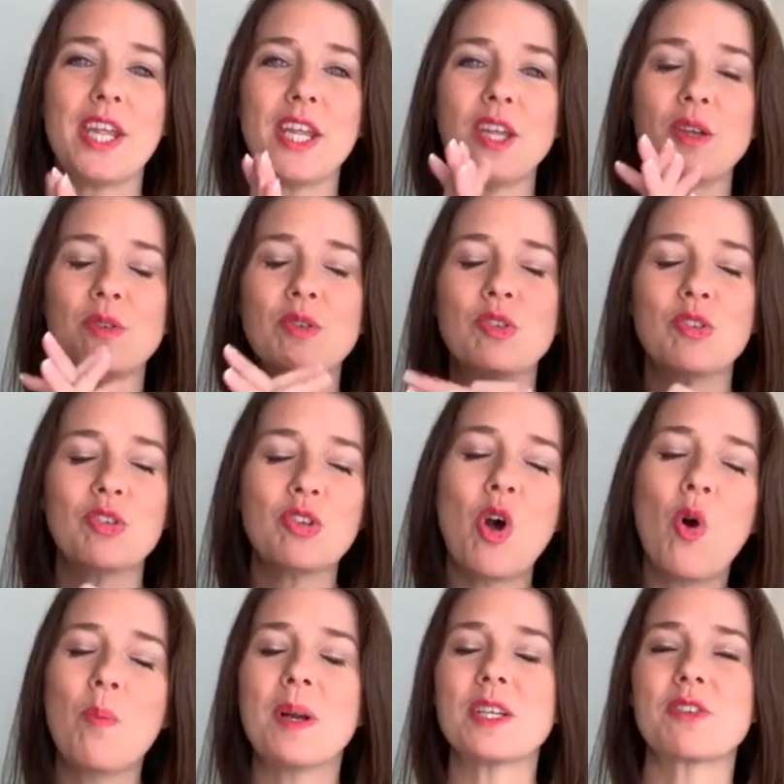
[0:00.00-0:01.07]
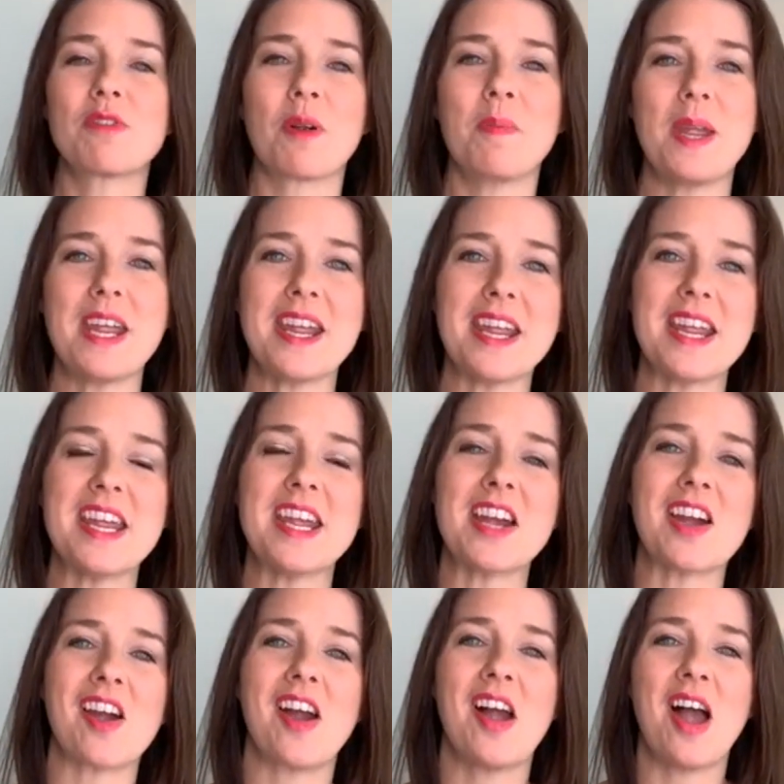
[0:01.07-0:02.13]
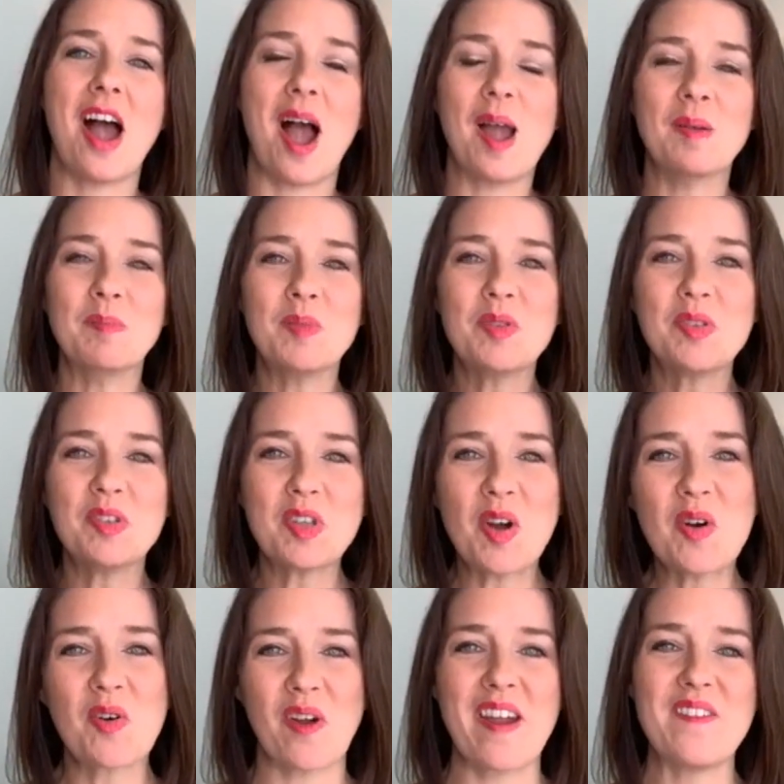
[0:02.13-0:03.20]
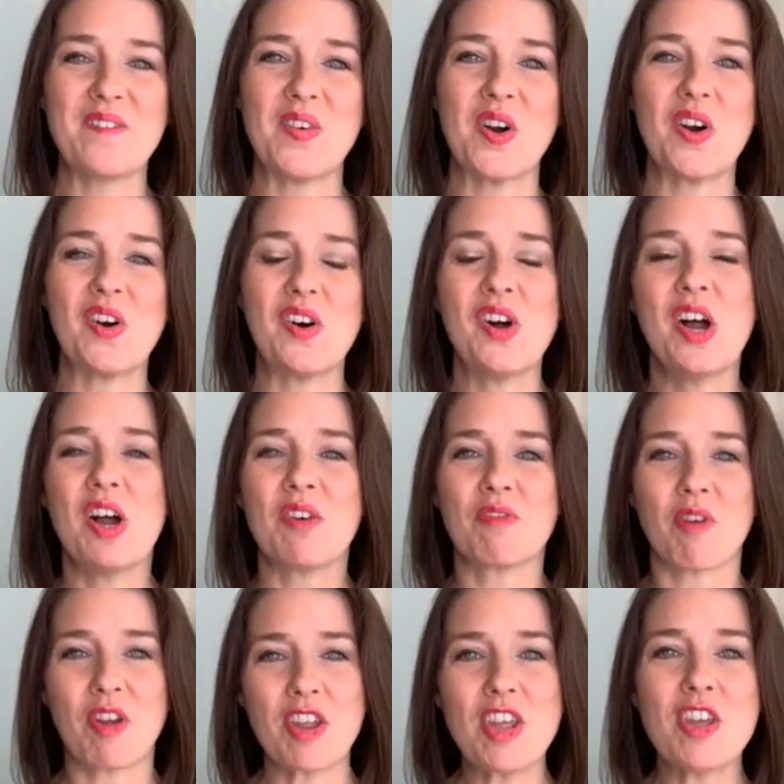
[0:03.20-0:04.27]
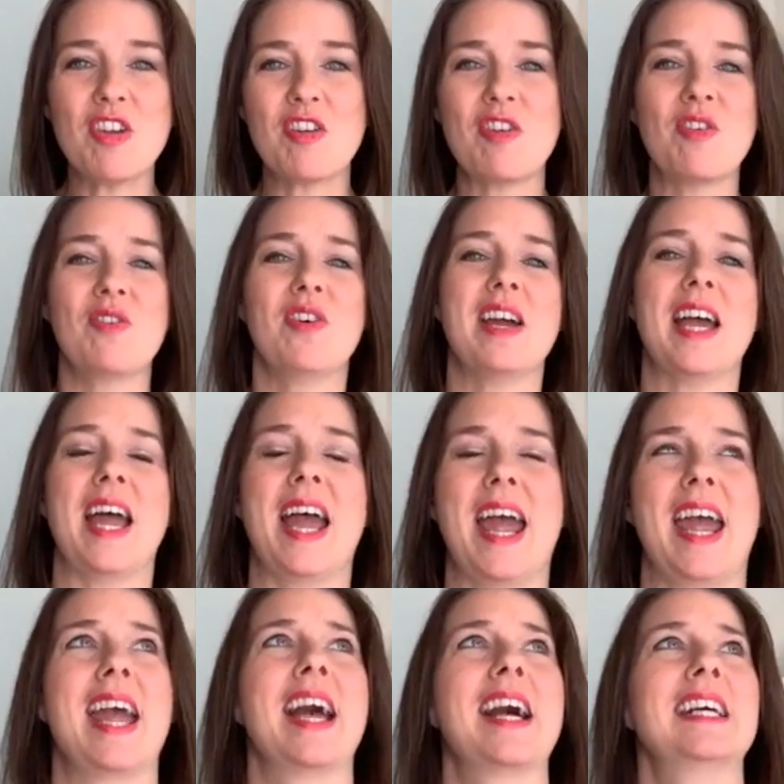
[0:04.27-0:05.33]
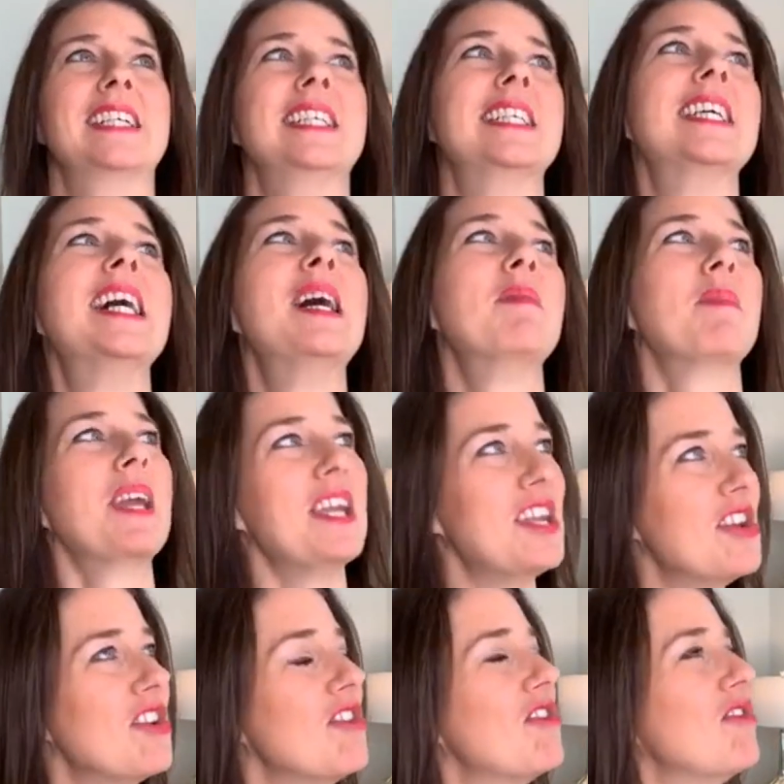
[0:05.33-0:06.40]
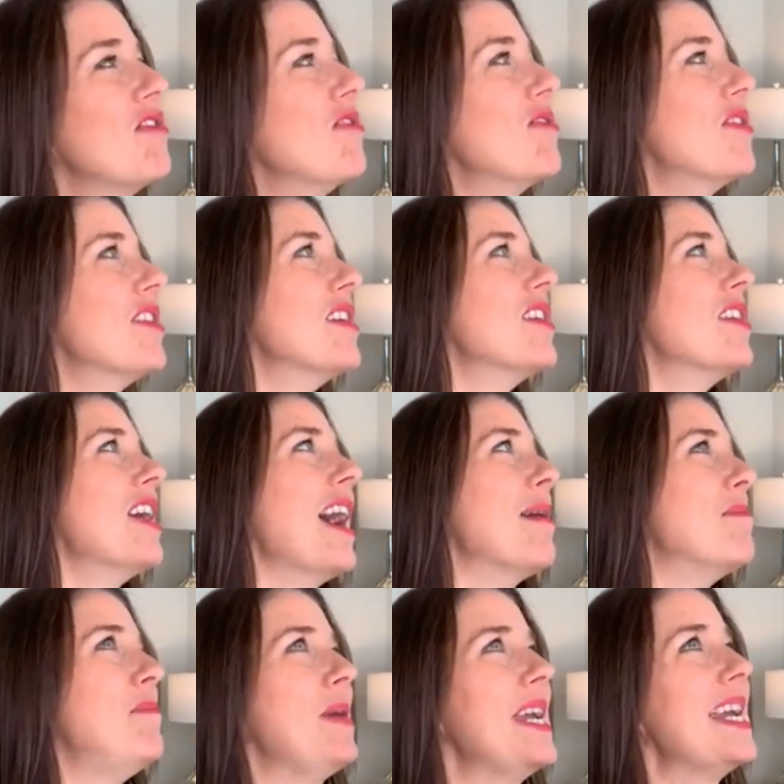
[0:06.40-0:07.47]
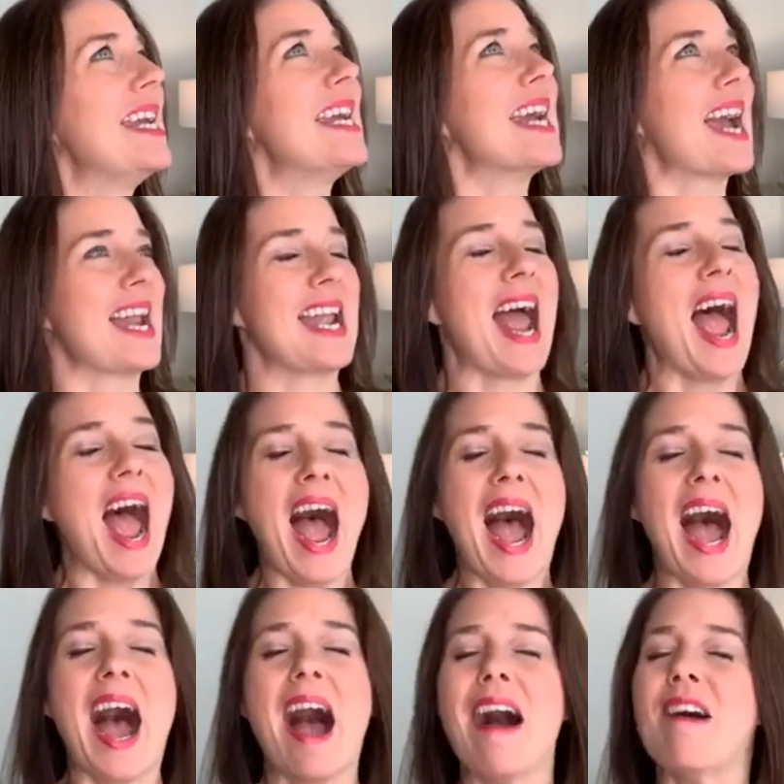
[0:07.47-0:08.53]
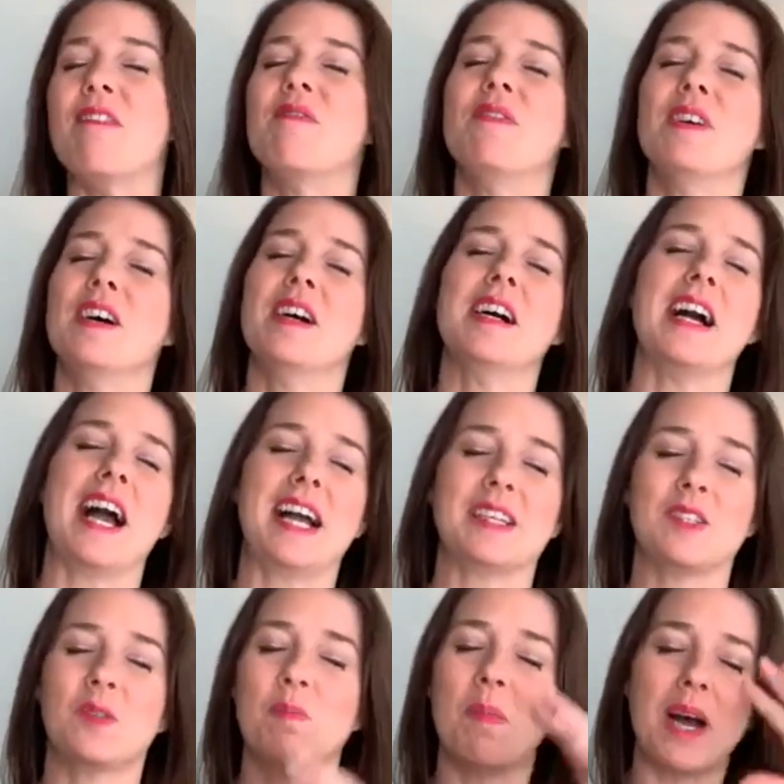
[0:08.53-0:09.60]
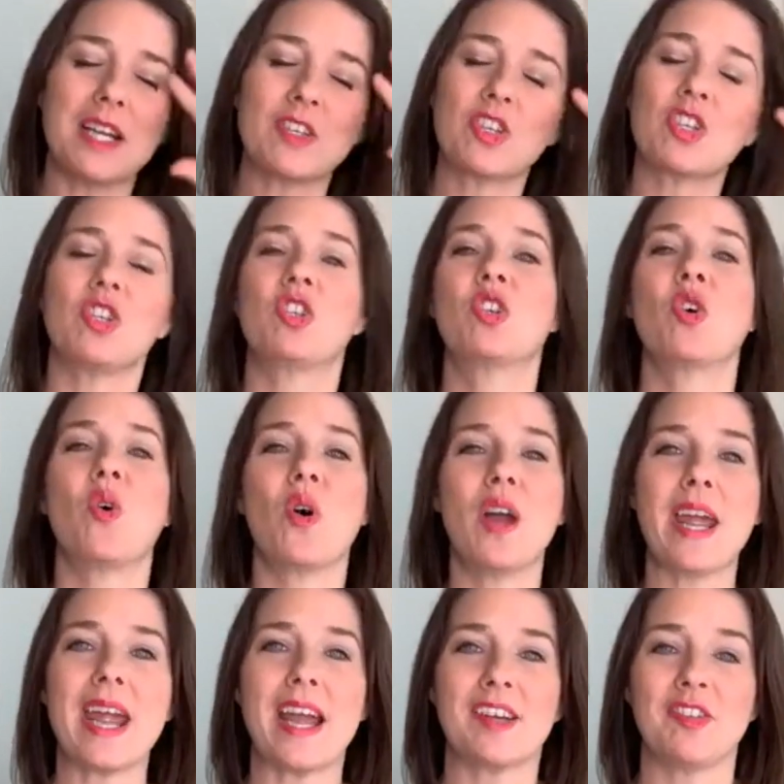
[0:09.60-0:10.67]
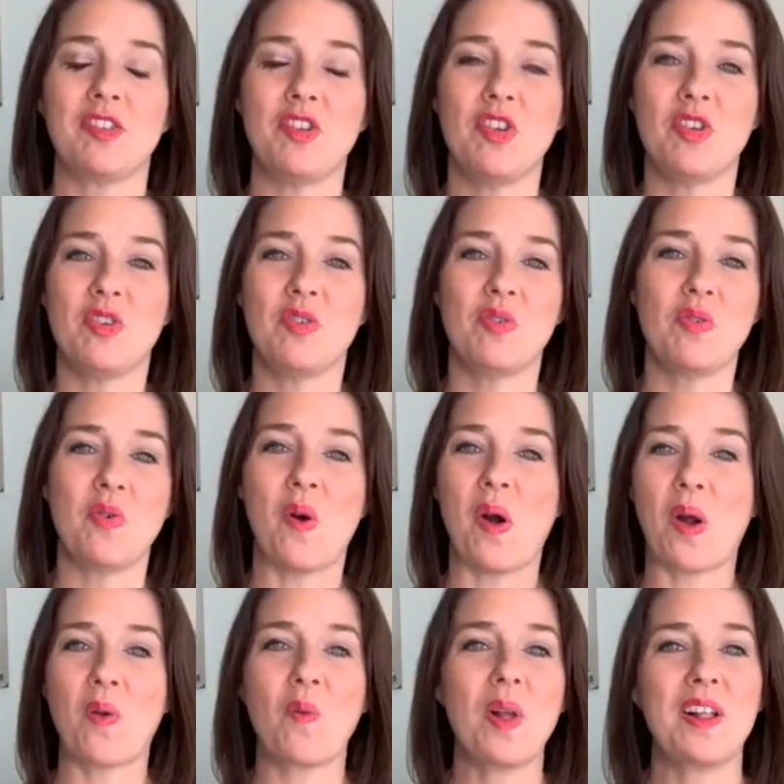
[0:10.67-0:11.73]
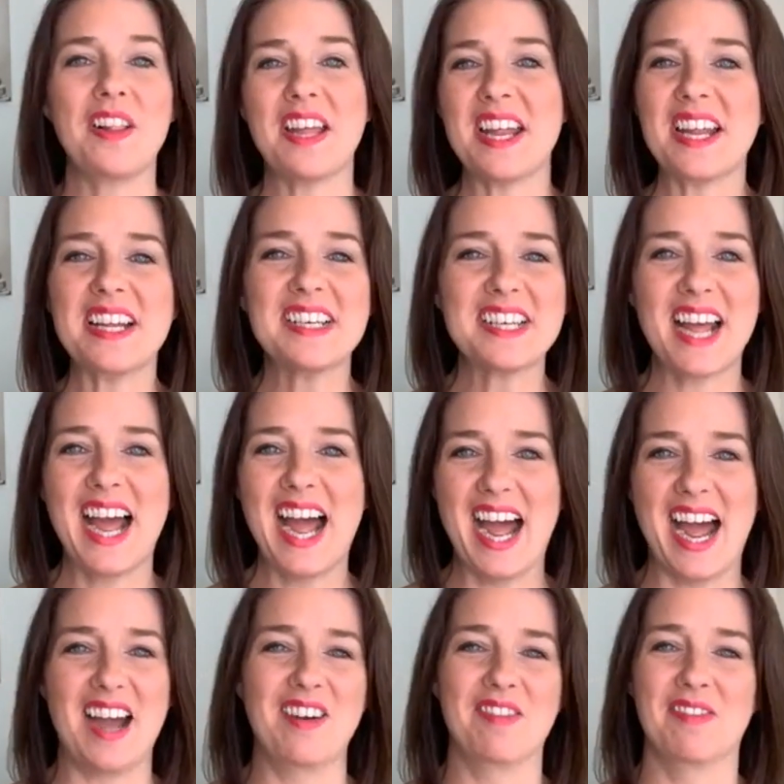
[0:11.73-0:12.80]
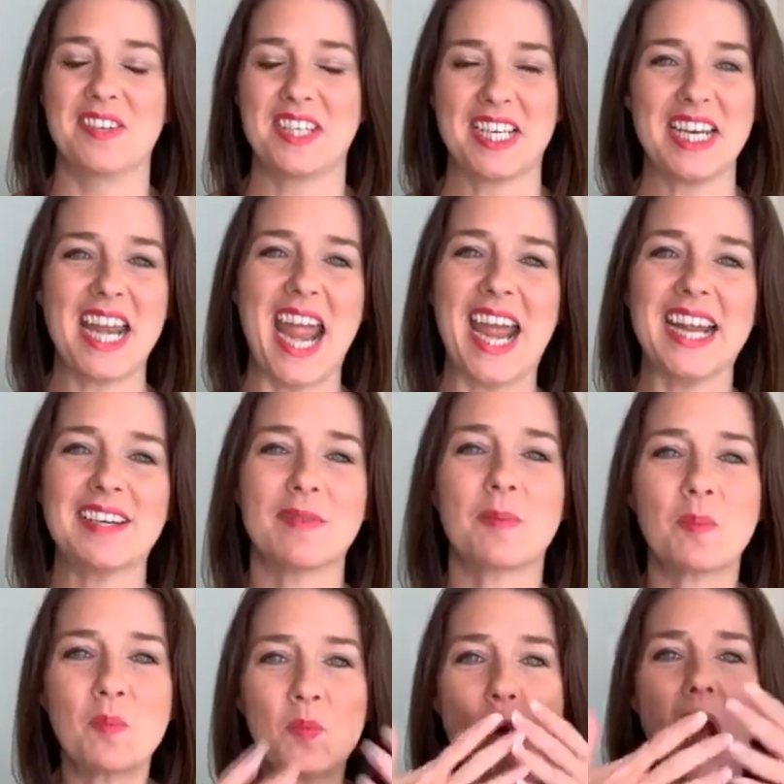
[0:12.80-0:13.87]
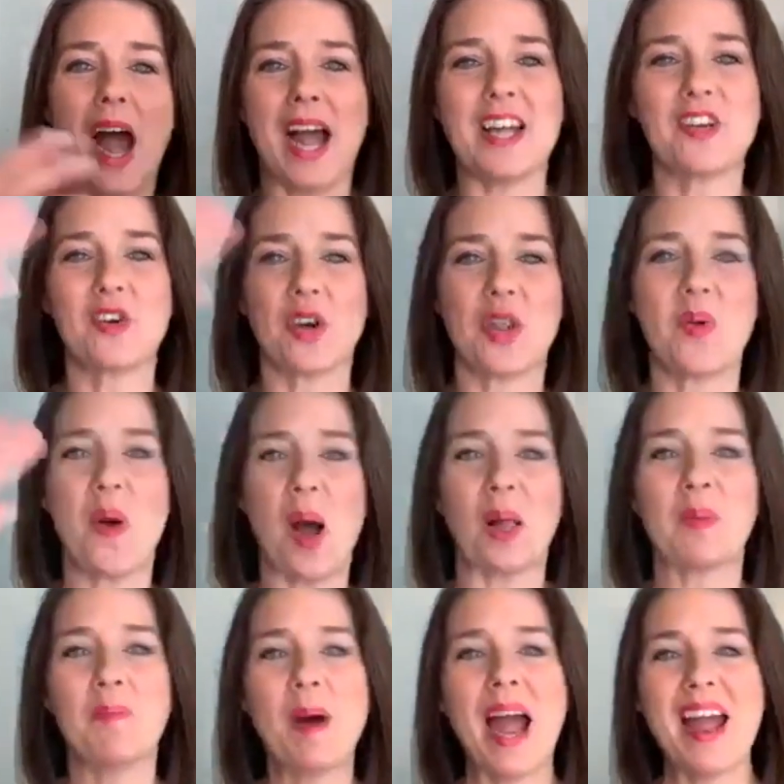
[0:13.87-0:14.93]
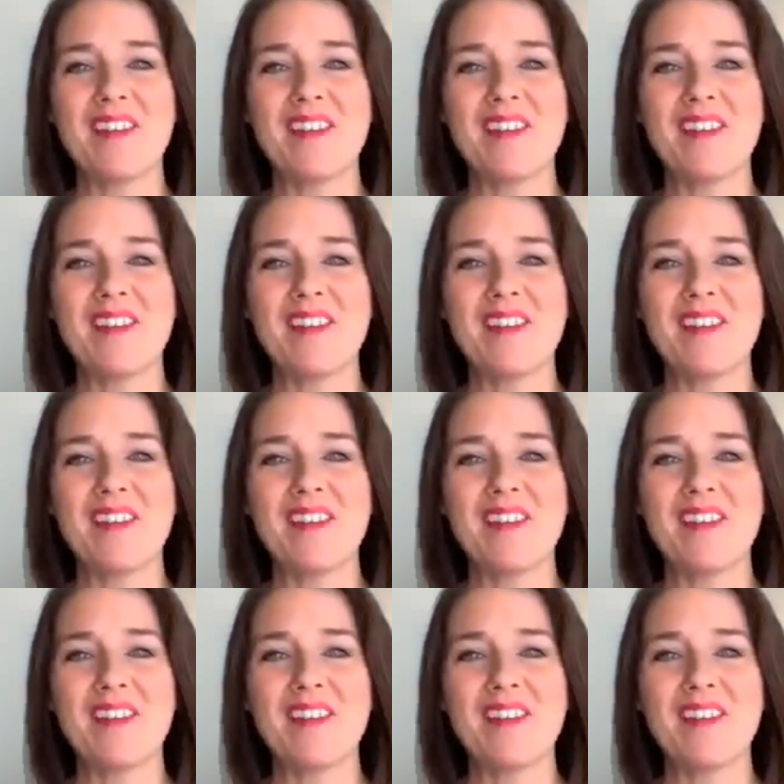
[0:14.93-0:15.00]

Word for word: Thank you so much for being here. I'm so grateful for you, and may you be and have as much joy as you are willing to have today. Mwah! I adore you all.